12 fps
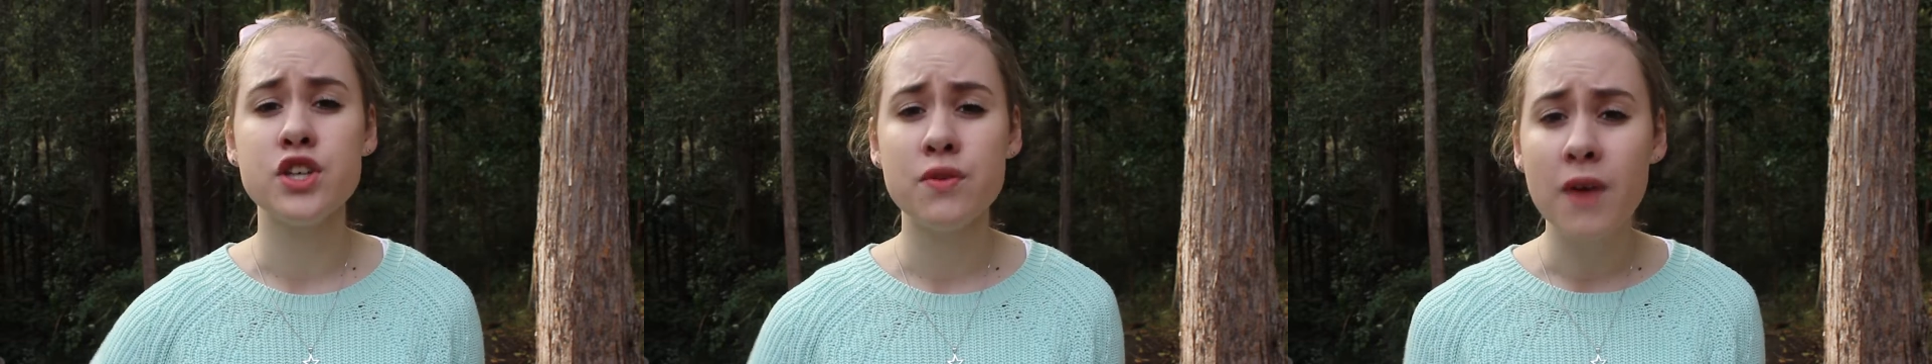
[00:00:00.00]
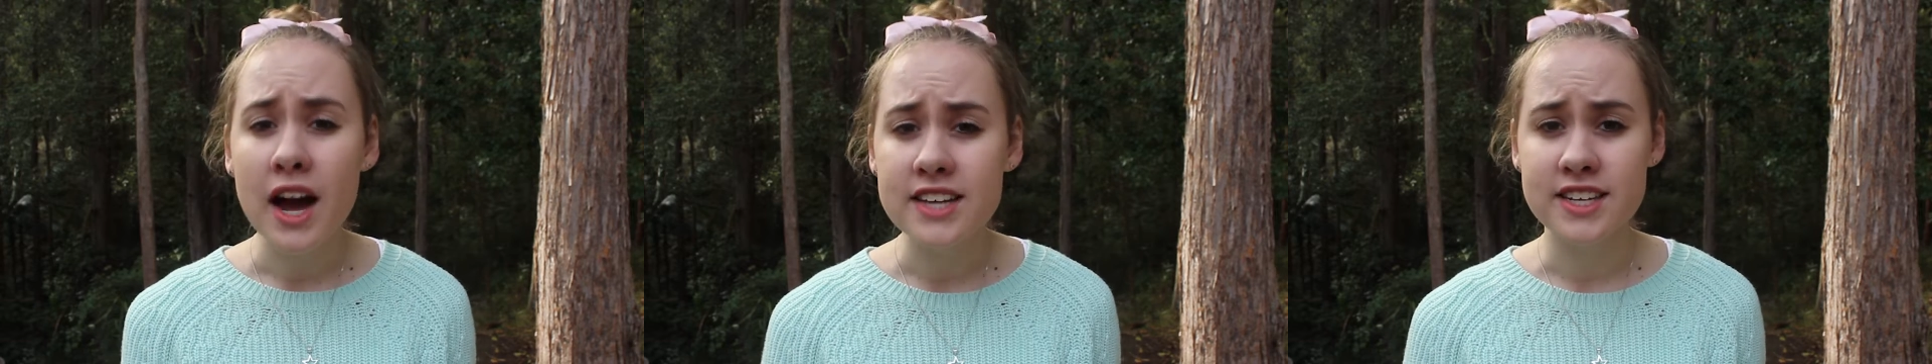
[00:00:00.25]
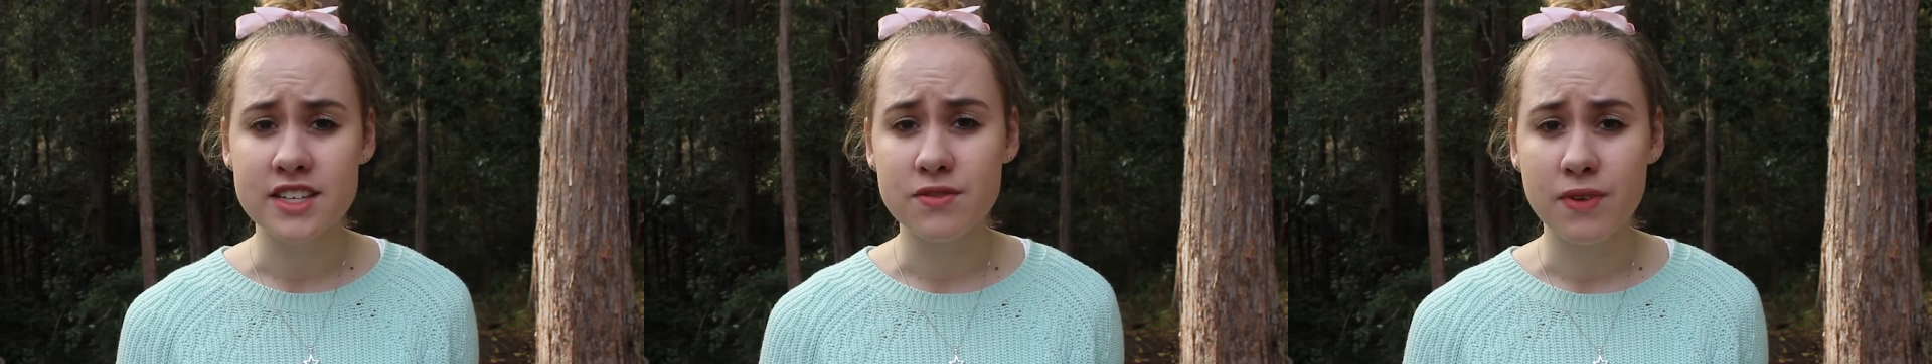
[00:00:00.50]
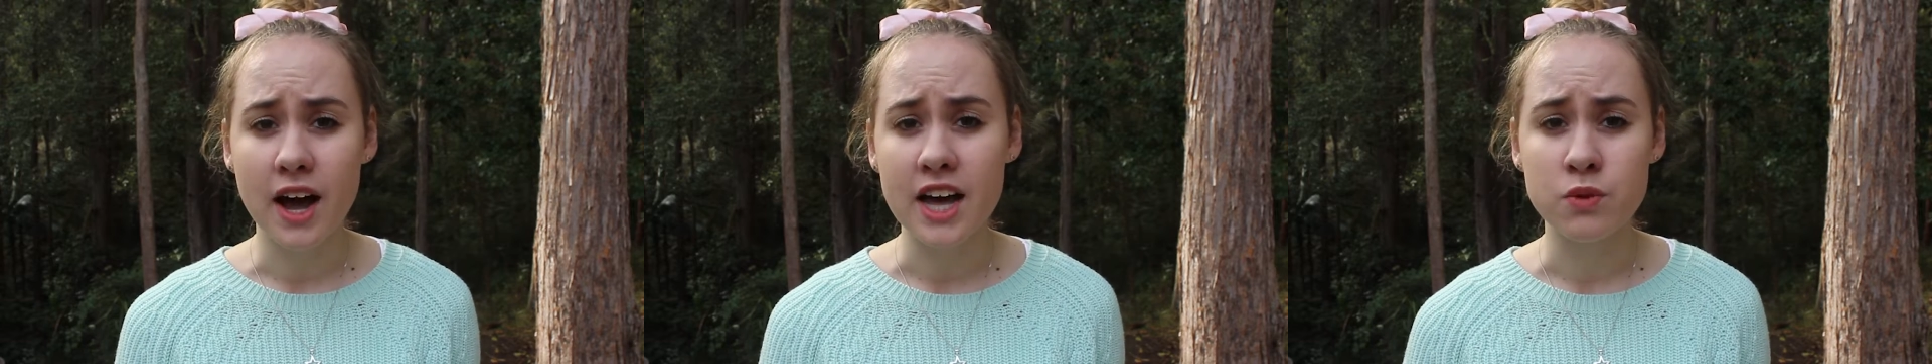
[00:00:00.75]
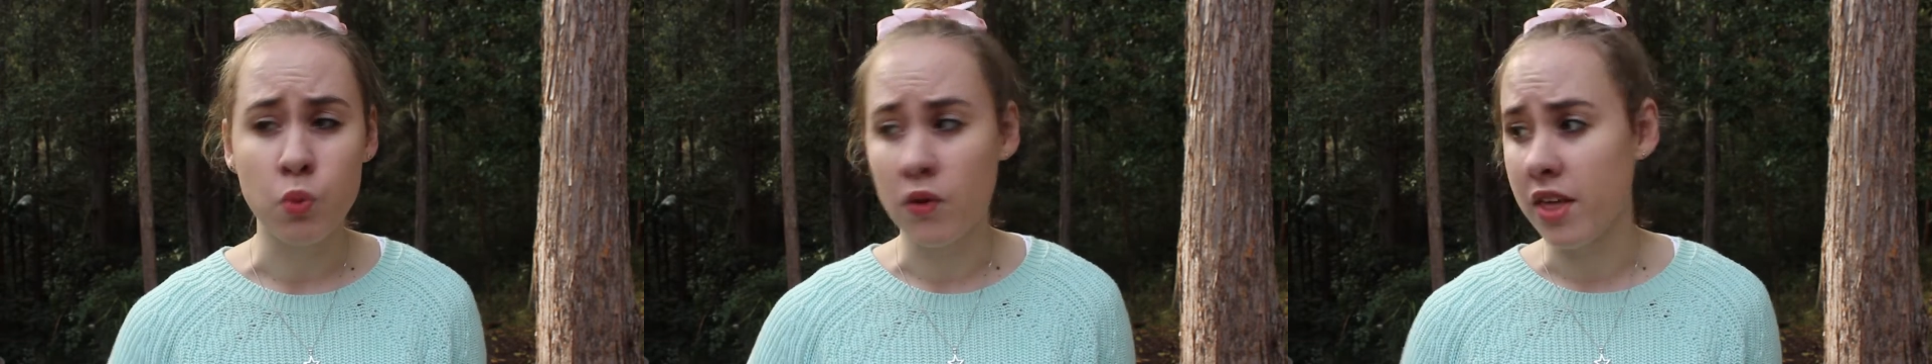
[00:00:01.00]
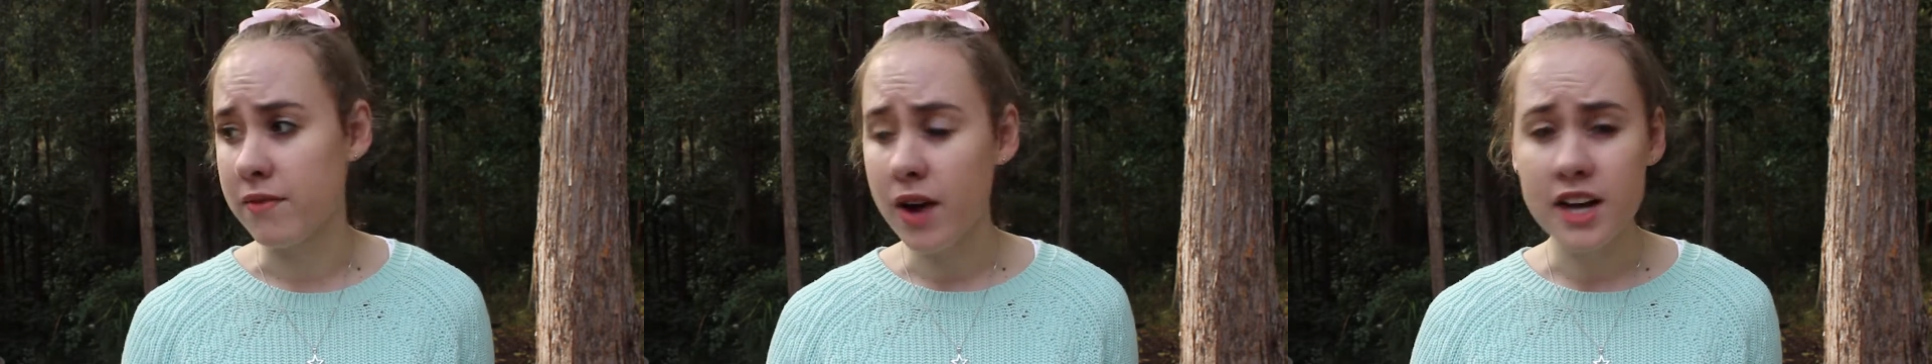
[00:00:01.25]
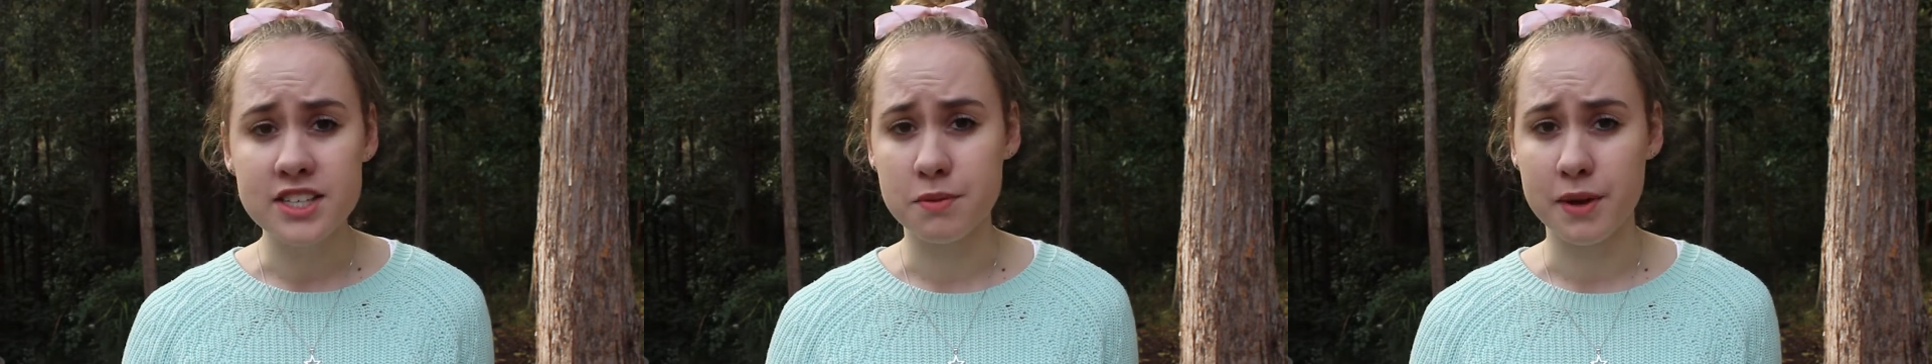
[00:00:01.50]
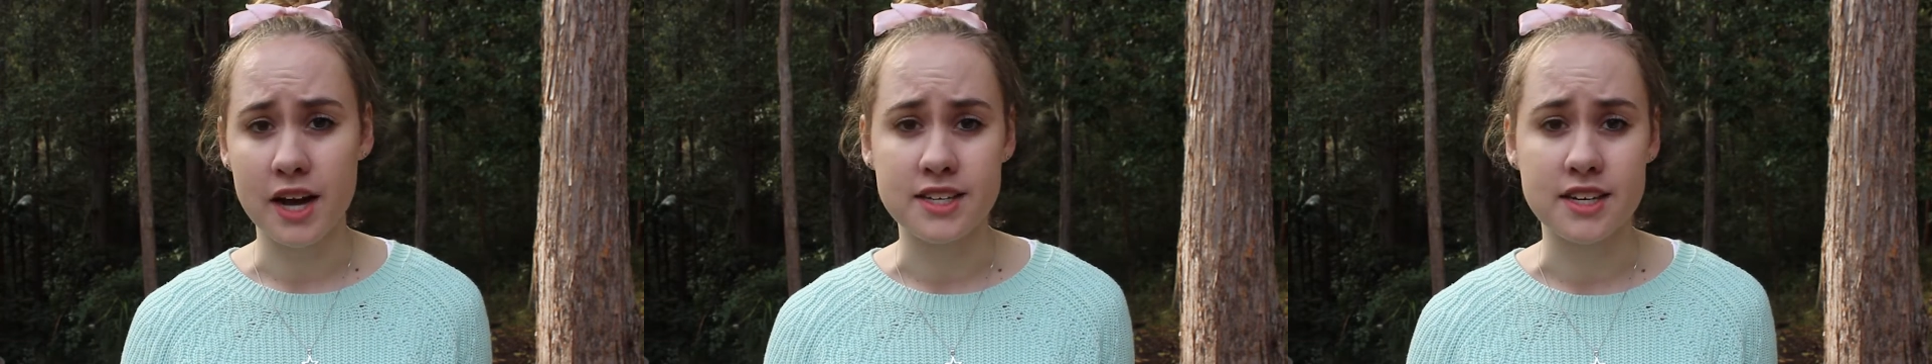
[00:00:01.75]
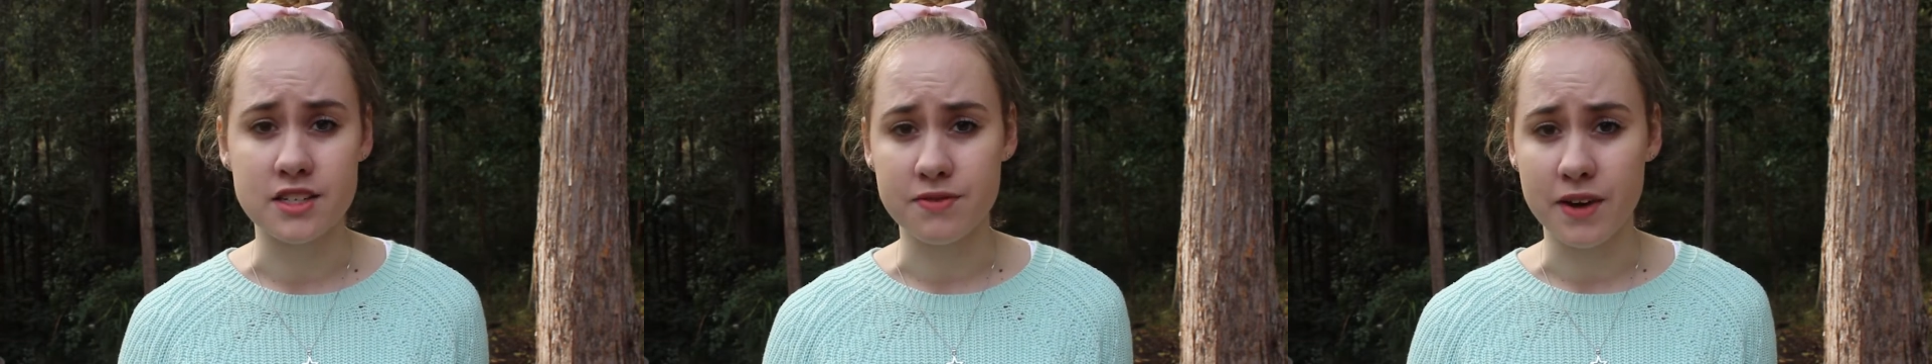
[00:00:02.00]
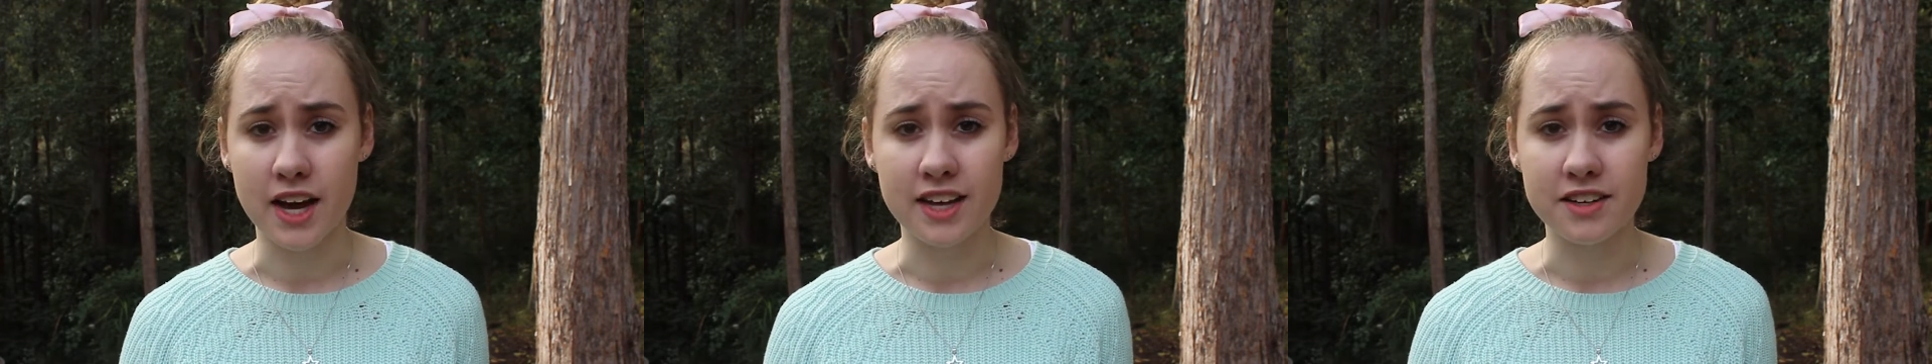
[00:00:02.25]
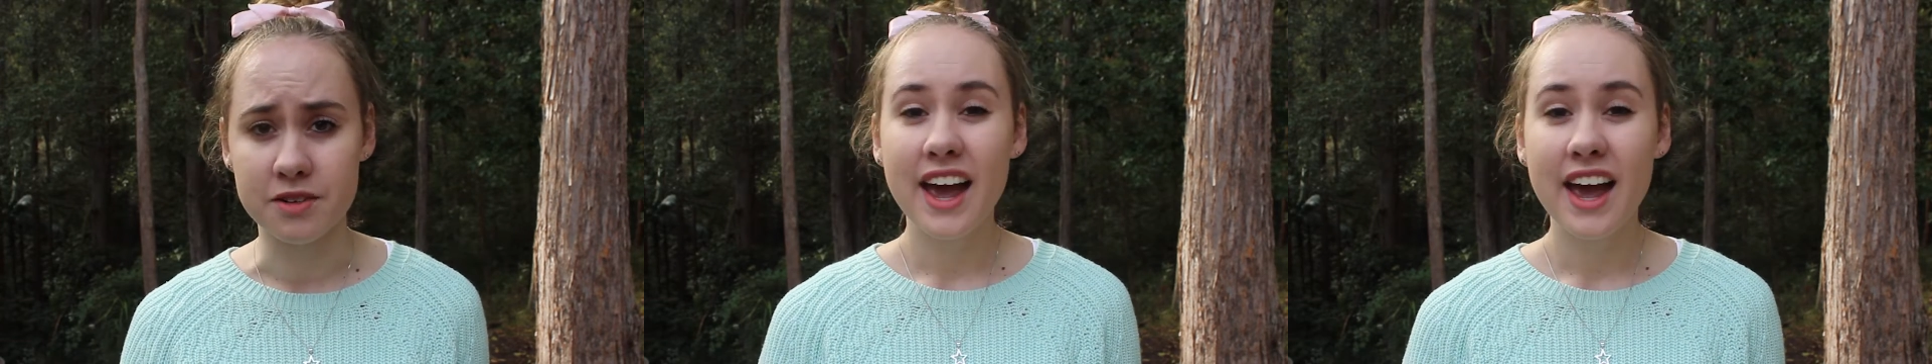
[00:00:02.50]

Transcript: you've identified what they've asked to be identified.